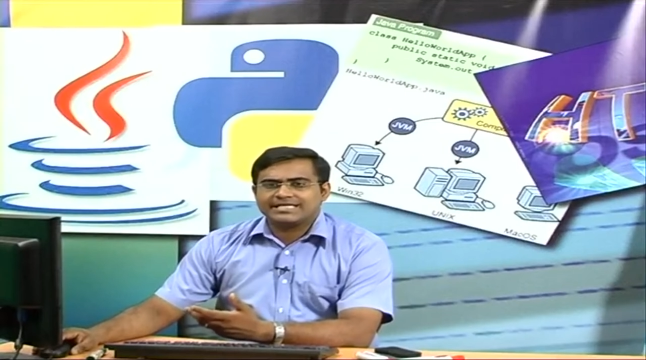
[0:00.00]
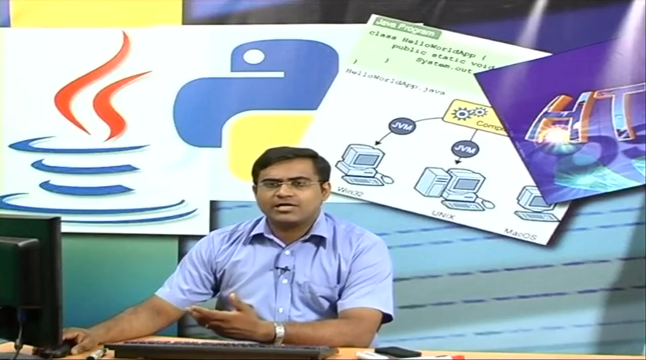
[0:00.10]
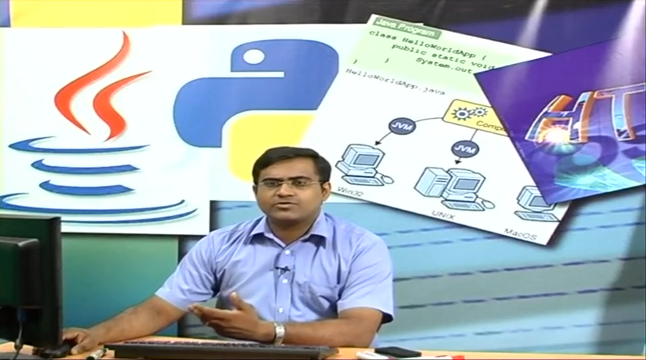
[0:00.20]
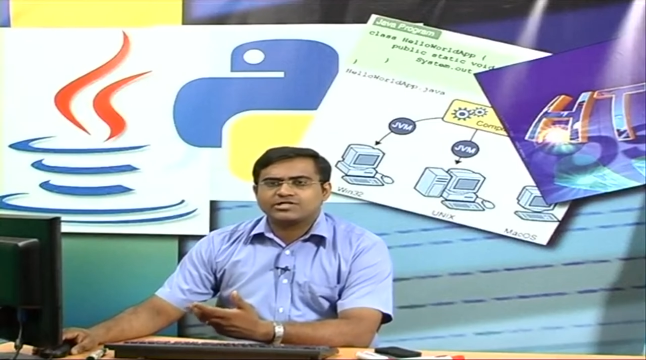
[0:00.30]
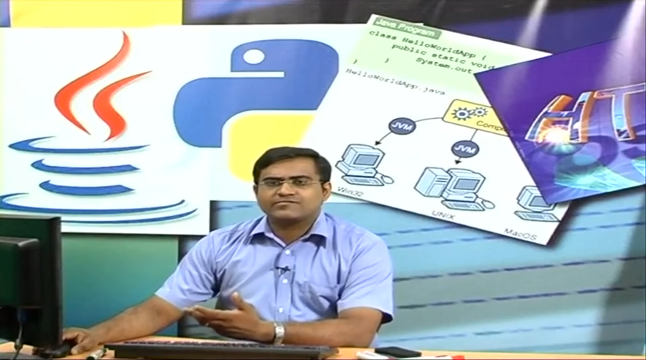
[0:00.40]

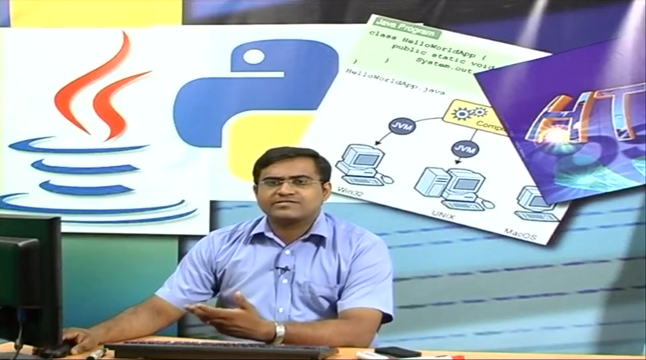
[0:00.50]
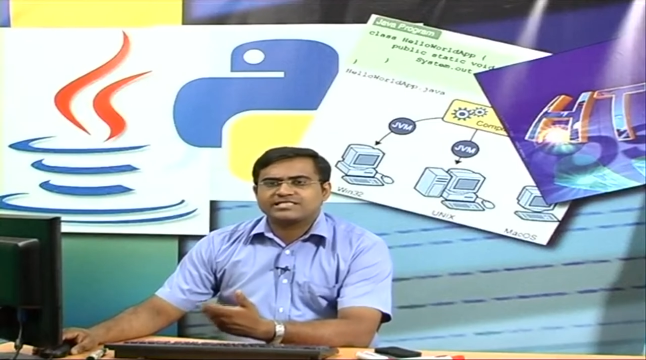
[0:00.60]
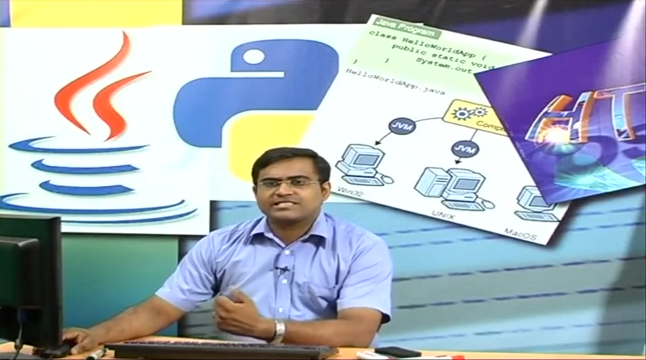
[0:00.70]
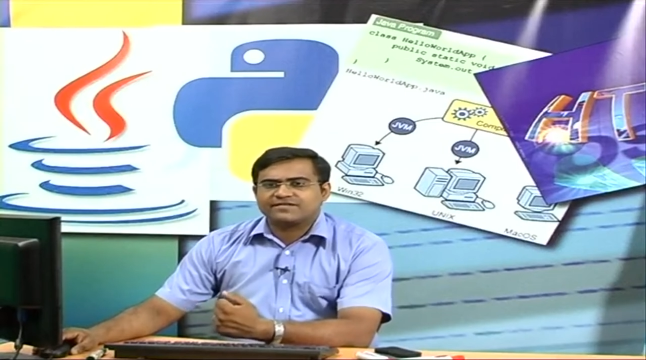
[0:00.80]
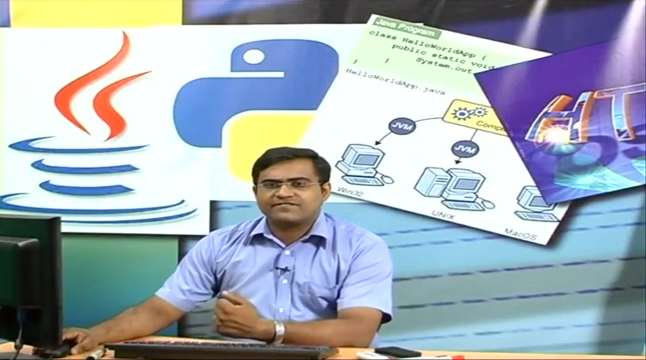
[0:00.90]
out of
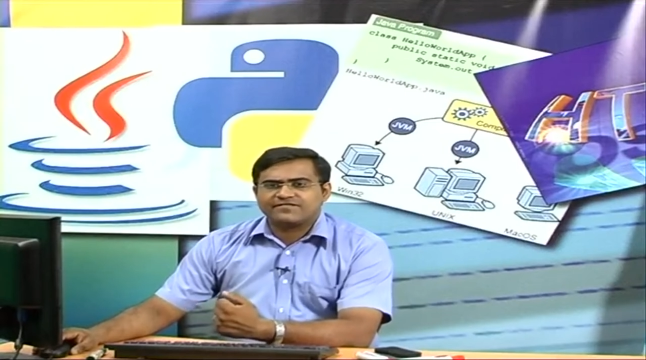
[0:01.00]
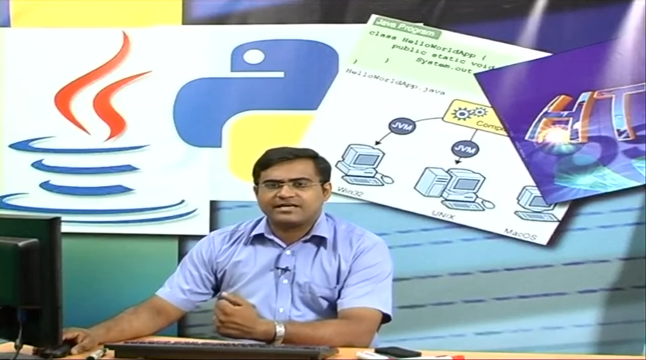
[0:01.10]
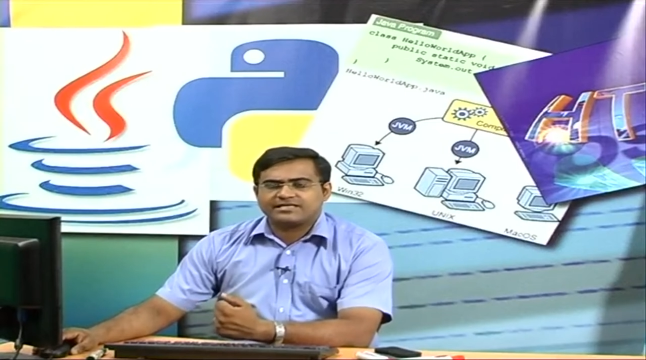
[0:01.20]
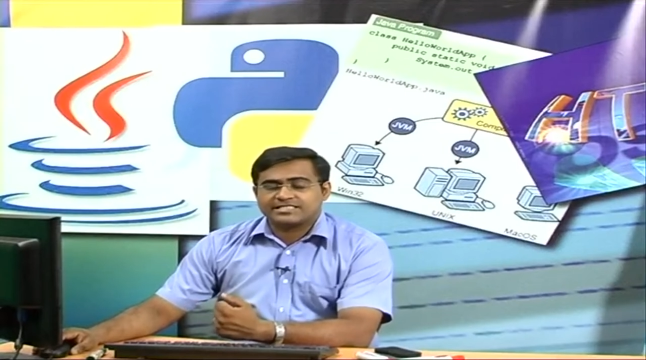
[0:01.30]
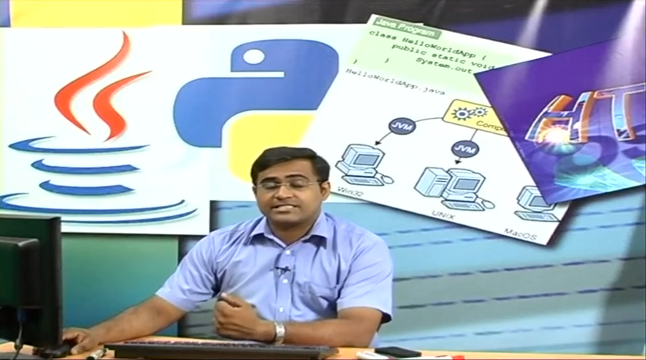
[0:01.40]
60
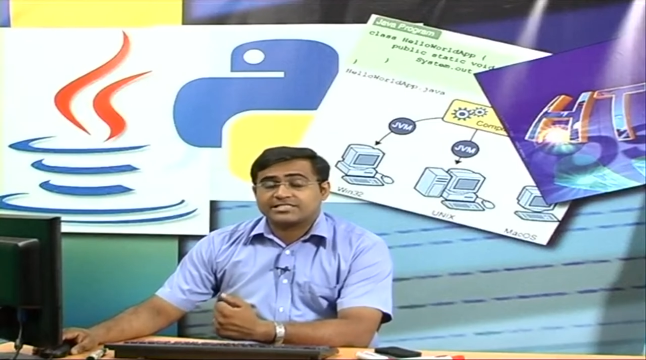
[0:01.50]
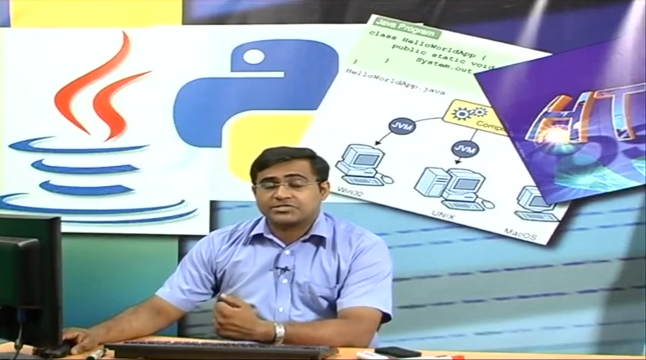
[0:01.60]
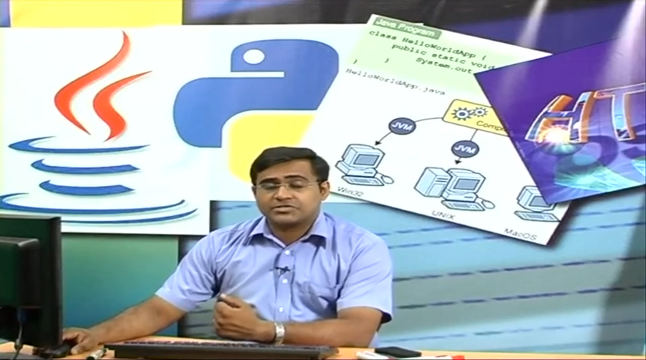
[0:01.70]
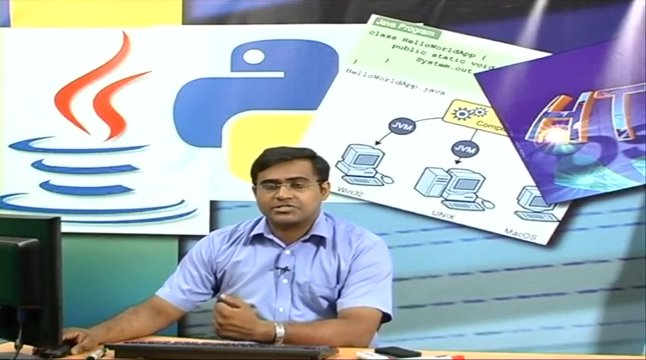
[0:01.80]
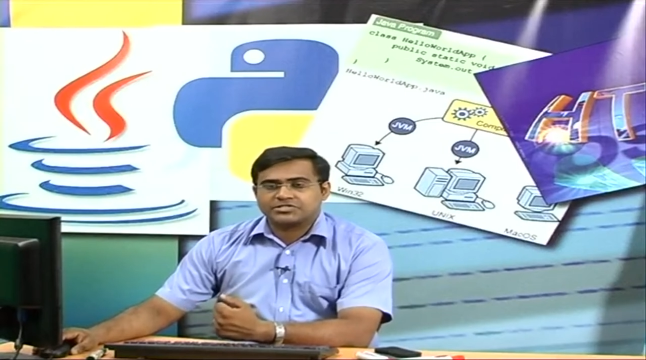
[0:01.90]

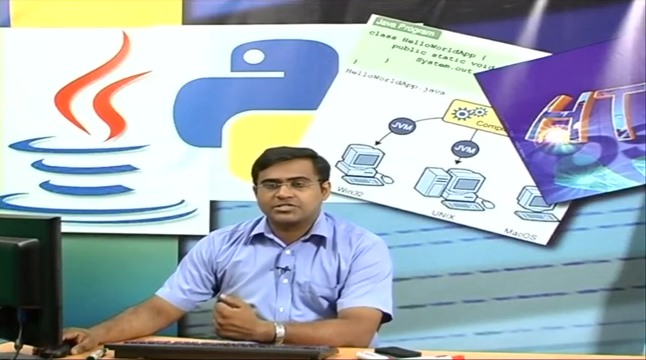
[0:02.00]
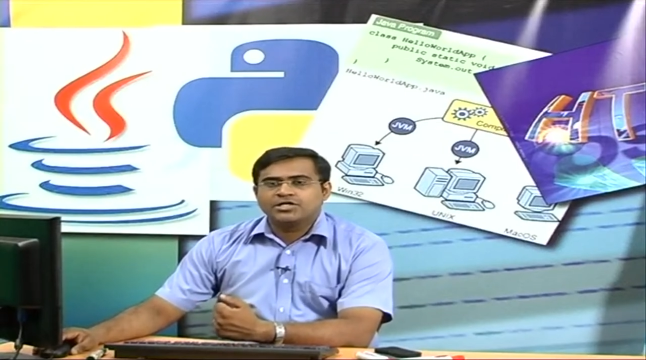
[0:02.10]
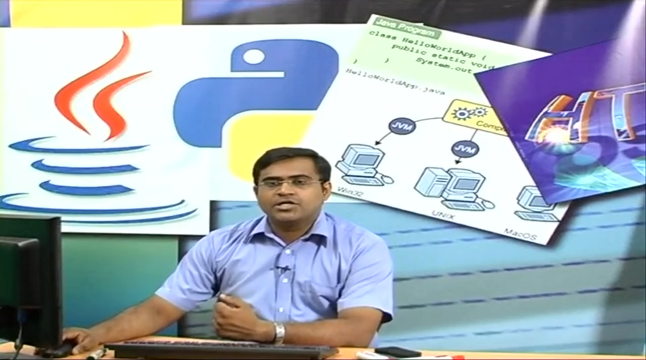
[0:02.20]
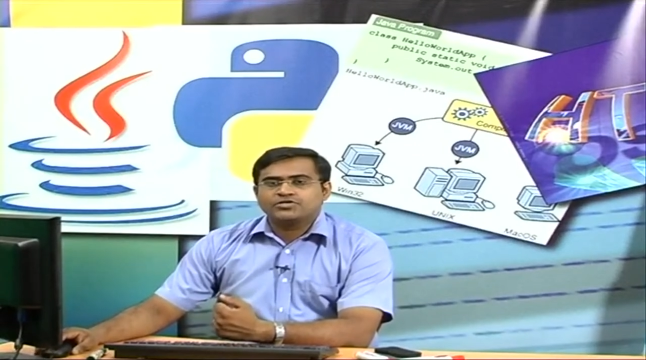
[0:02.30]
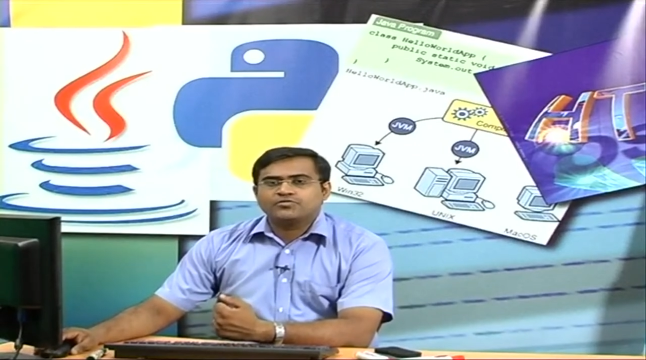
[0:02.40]
questions
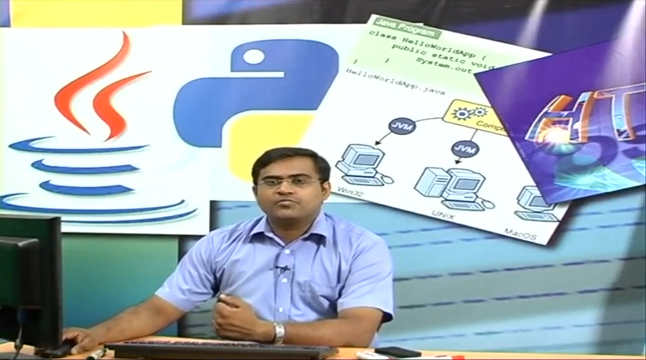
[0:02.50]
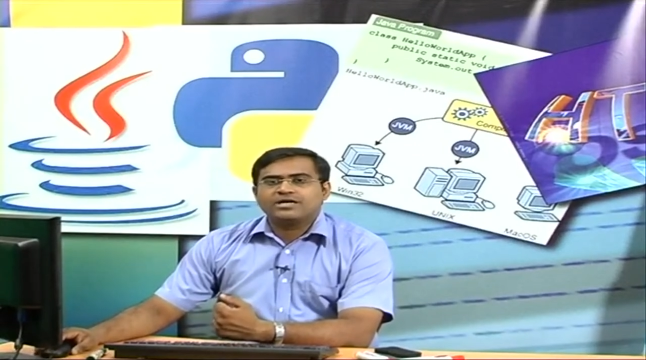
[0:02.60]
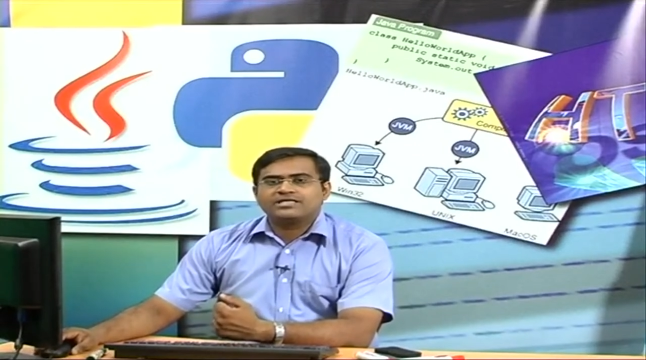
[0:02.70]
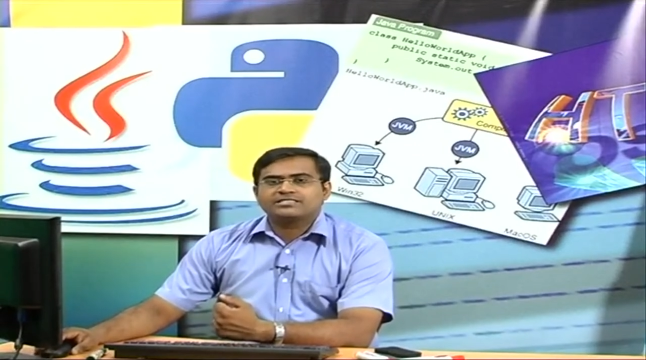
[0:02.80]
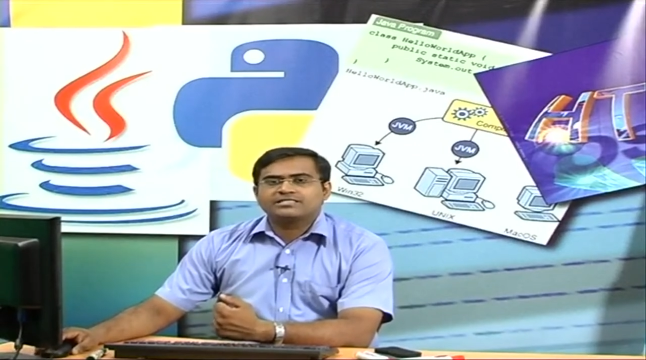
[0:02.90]
to
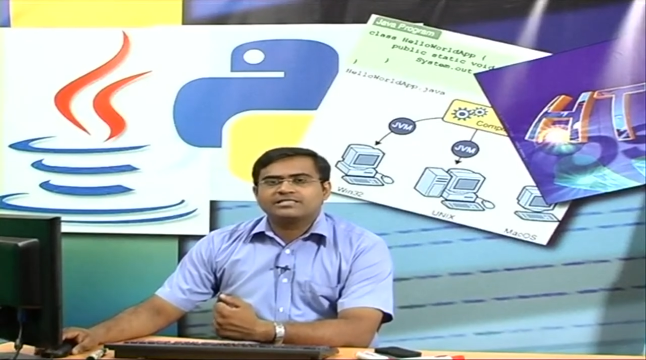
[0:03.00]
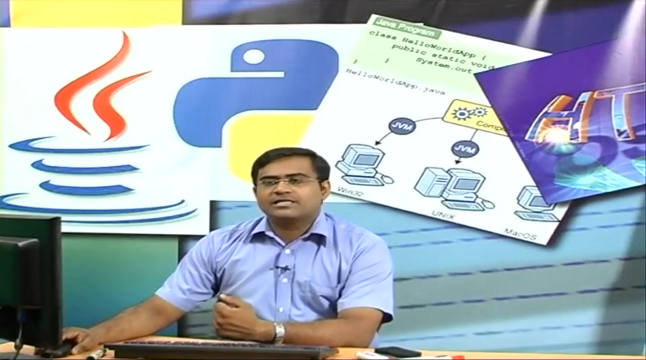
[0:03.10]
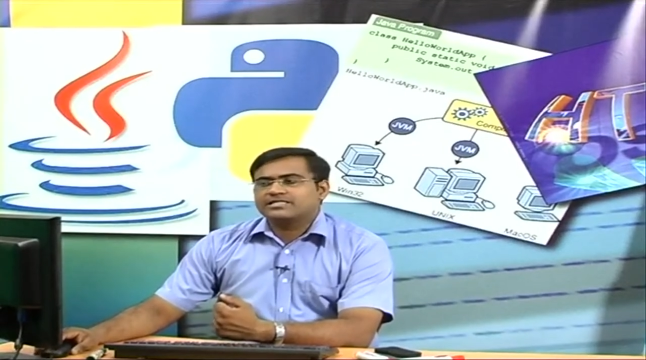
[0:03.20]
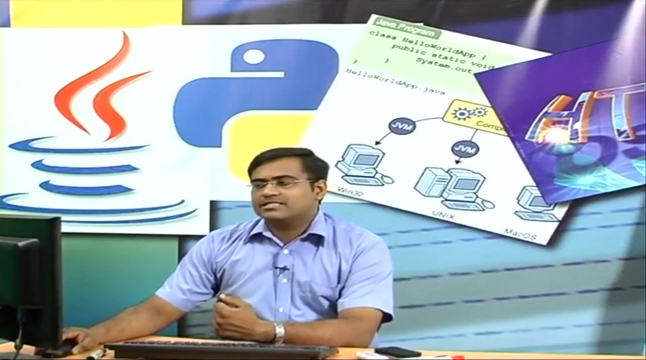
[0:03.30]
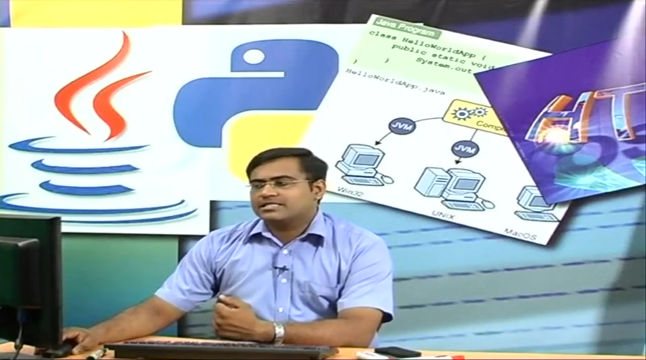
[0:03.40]
pass
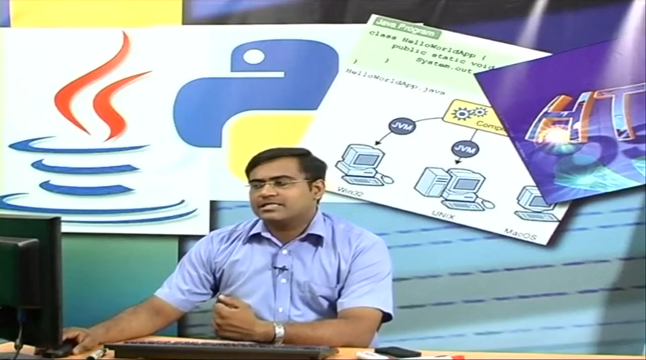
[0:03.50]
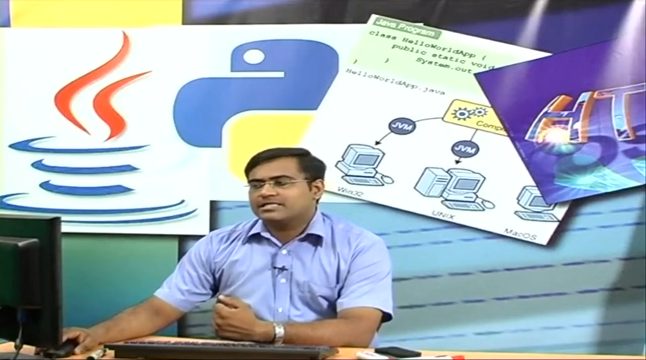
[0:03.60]
this